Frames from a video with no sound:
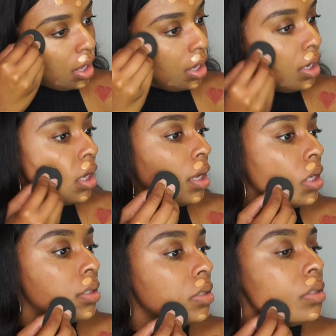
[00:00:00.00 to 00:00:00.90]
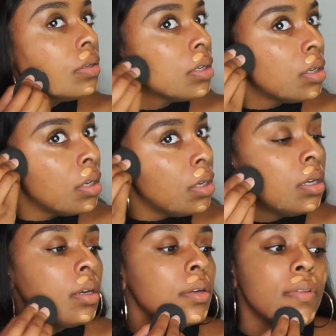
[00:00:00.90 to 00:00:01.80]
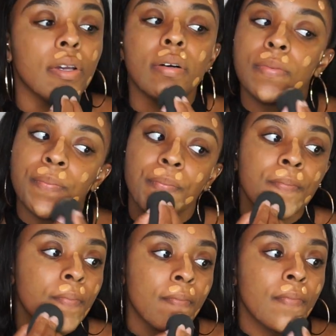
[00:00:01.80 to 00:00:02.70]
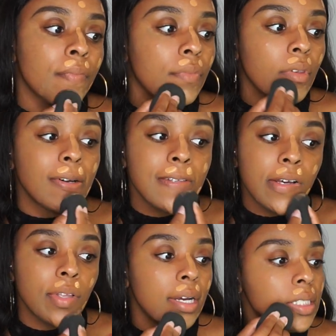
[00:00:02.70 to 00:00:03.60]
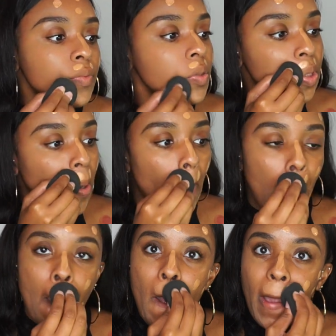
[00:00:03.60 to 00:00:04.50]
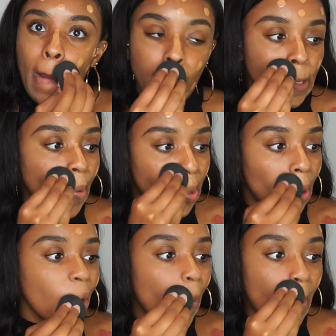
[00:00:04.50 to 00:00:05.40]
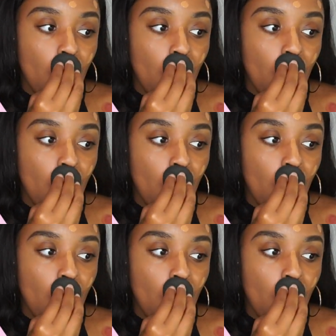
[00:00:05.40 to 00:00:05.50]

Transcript: And y'all, I was in love. Like, I didn't even know what to do. Like, I was so excited.